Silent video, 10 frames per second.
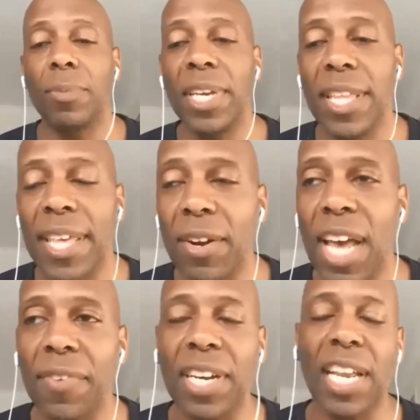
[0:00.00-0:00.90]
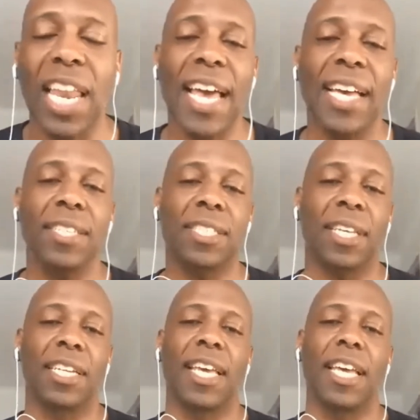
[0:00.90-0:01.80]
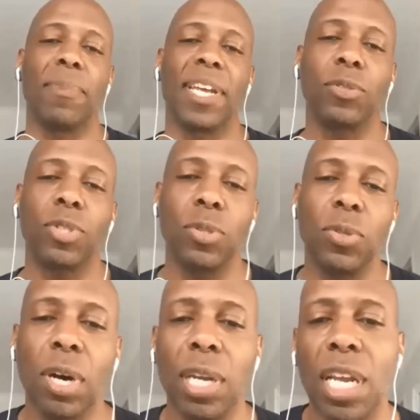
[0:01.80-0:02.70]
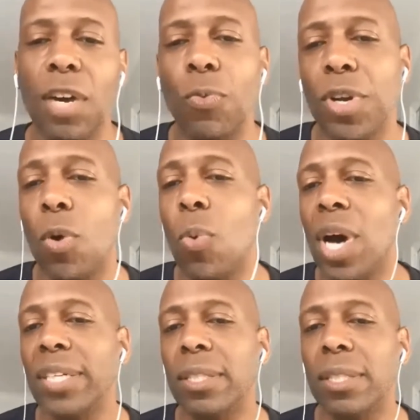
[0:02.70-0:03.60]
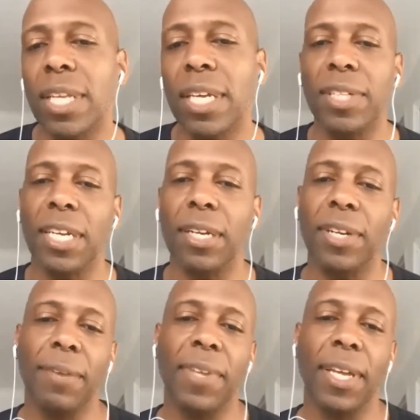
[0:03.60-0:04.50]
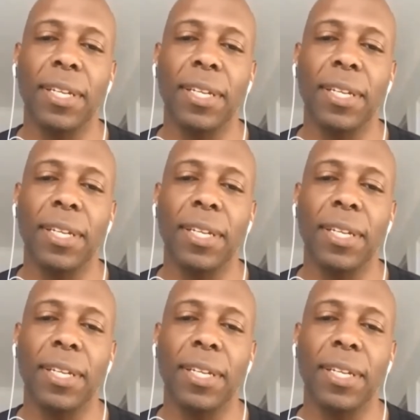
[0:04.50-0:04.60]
don't have a class at medical school called Love 101? They don't have that.